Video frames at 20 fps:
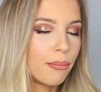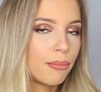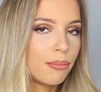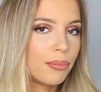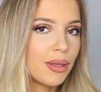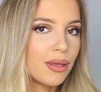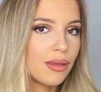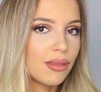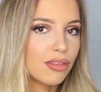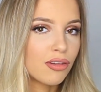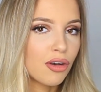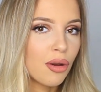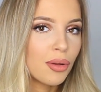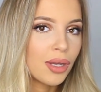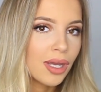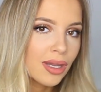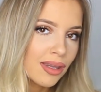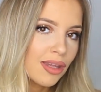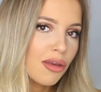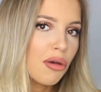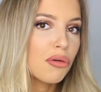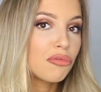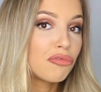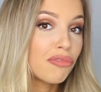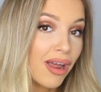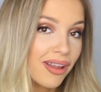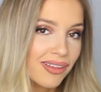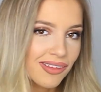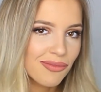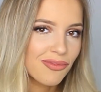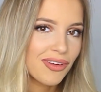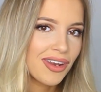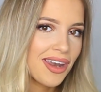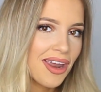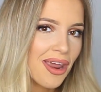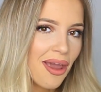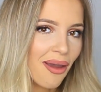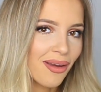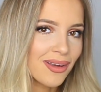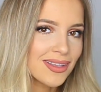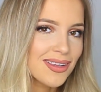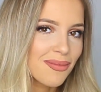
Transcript: be throwing in the odd random video.